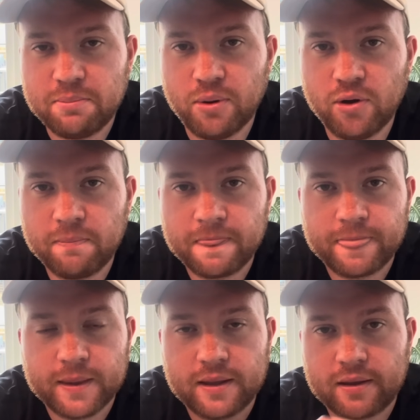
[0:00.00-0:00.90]
But
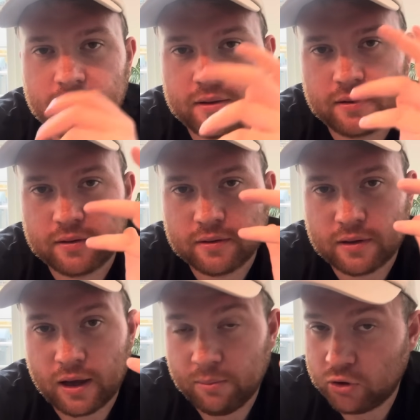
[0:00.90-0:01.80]

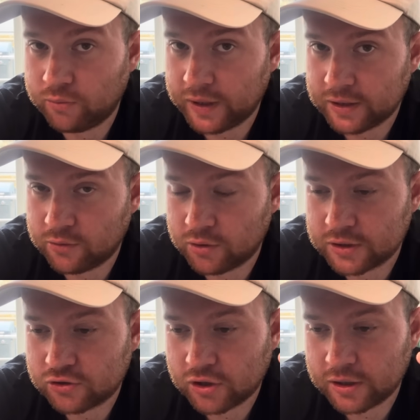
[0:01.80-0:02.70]
I'll be updating you on
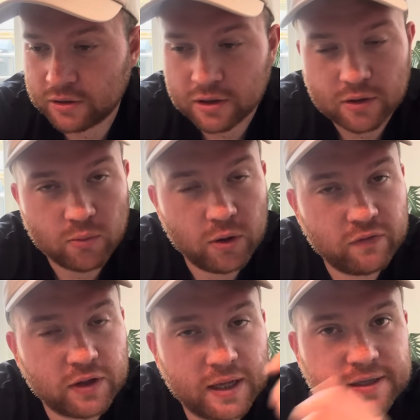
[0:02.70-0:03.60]
this channel
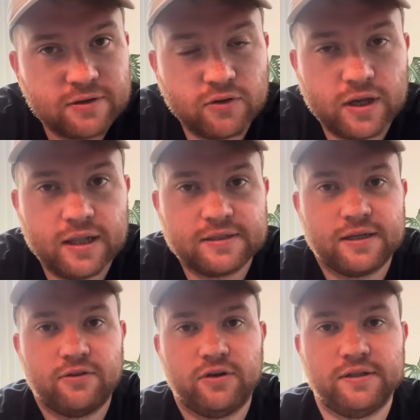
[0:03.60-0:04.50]
with the latest on the
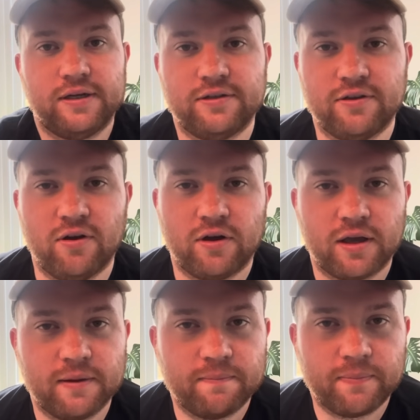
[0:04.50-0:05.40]
Alexander Isak saga.